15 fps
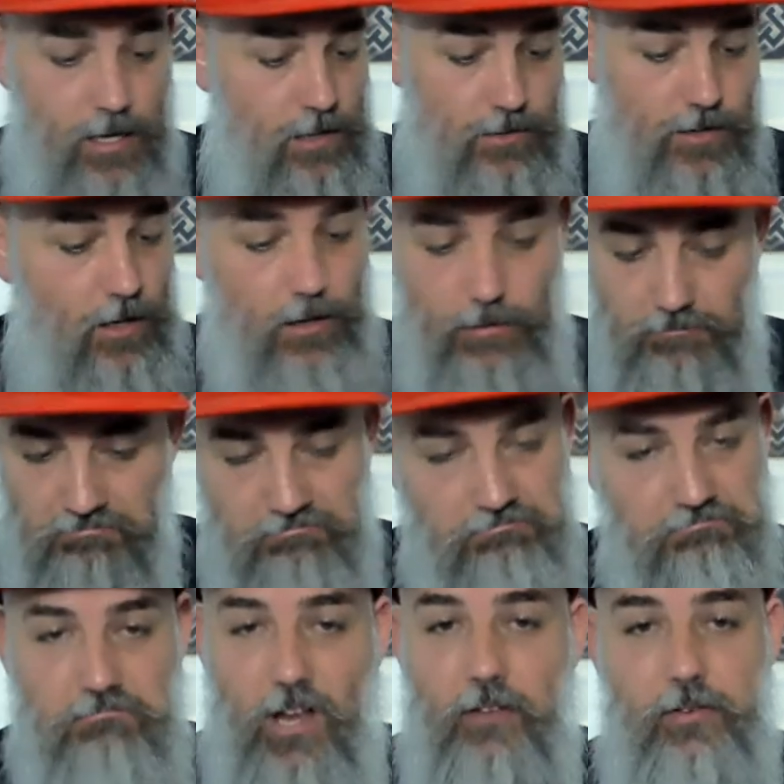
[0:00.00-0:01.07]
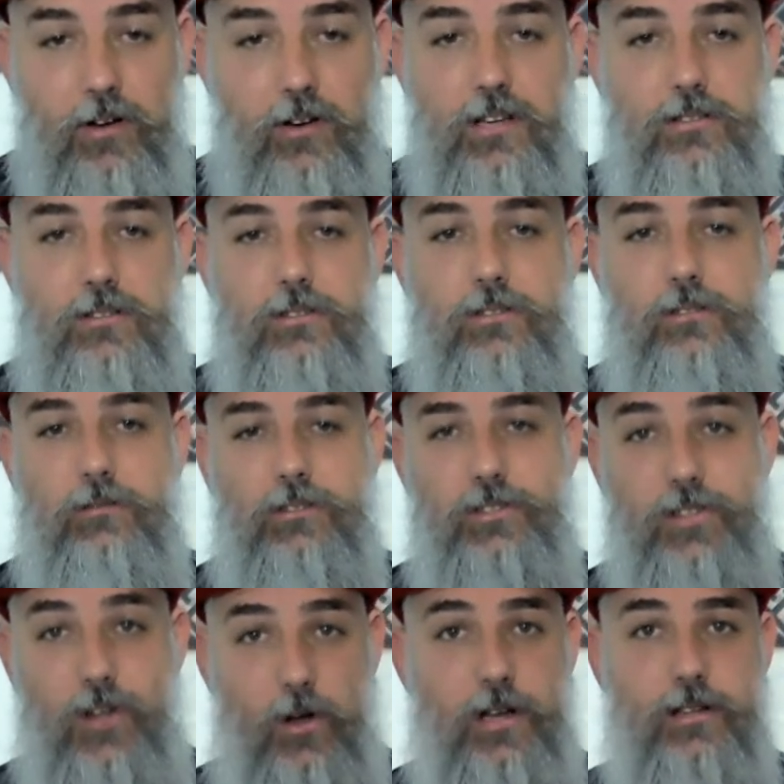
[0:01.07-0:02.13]
So if you're into
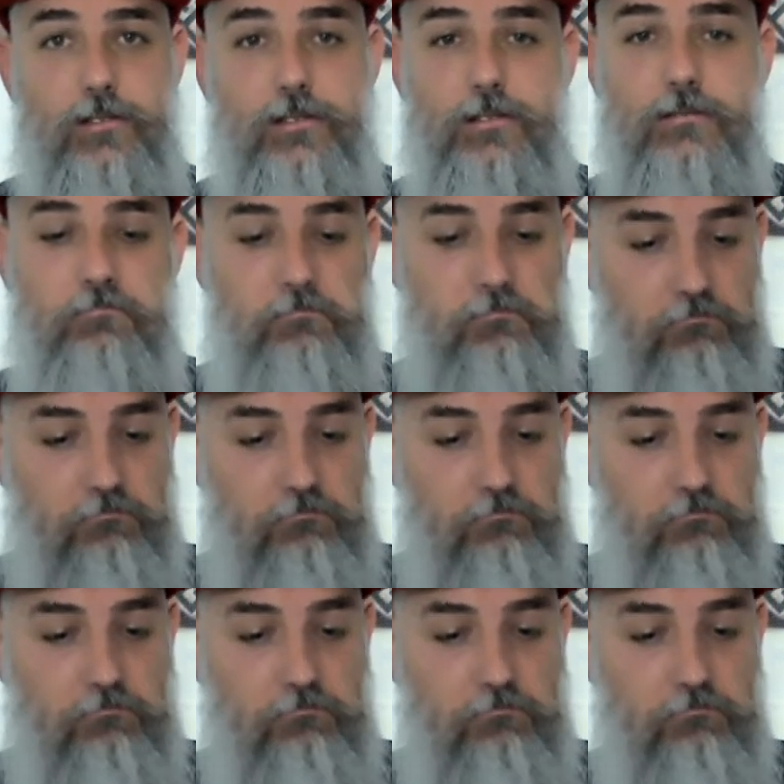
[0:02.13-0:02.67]
sodas,